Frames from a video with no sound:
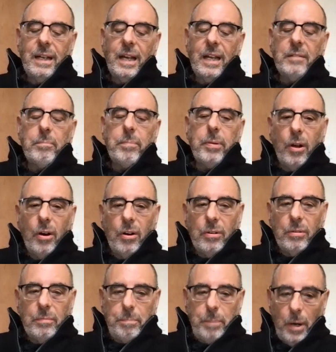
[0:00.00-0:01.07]
and
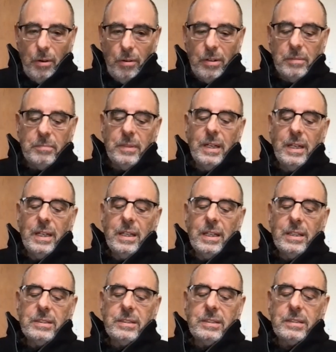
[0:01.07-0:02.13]
poem
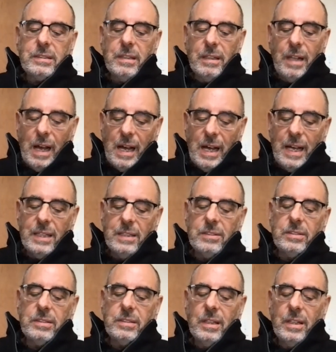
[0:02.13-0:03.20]

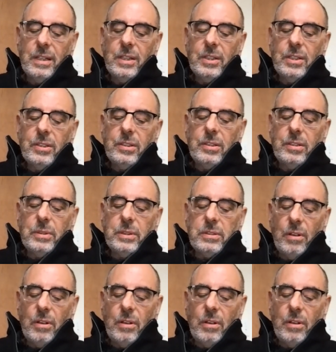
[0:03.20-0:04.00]
slides to its